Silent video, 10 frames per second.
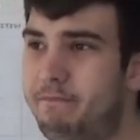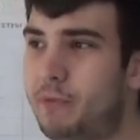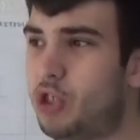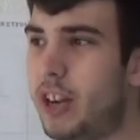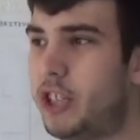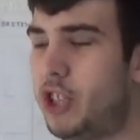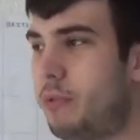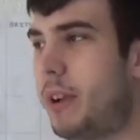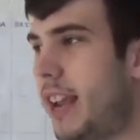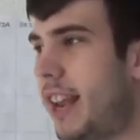strategy
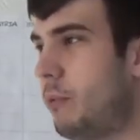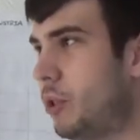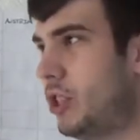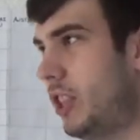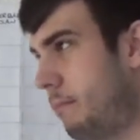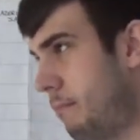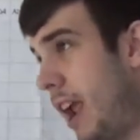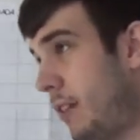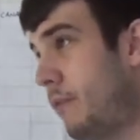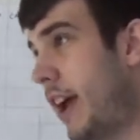really was the
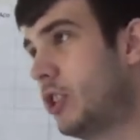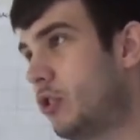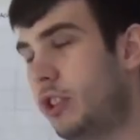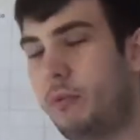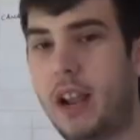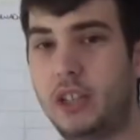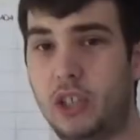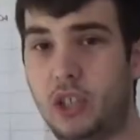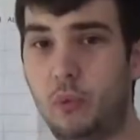main factor in the race as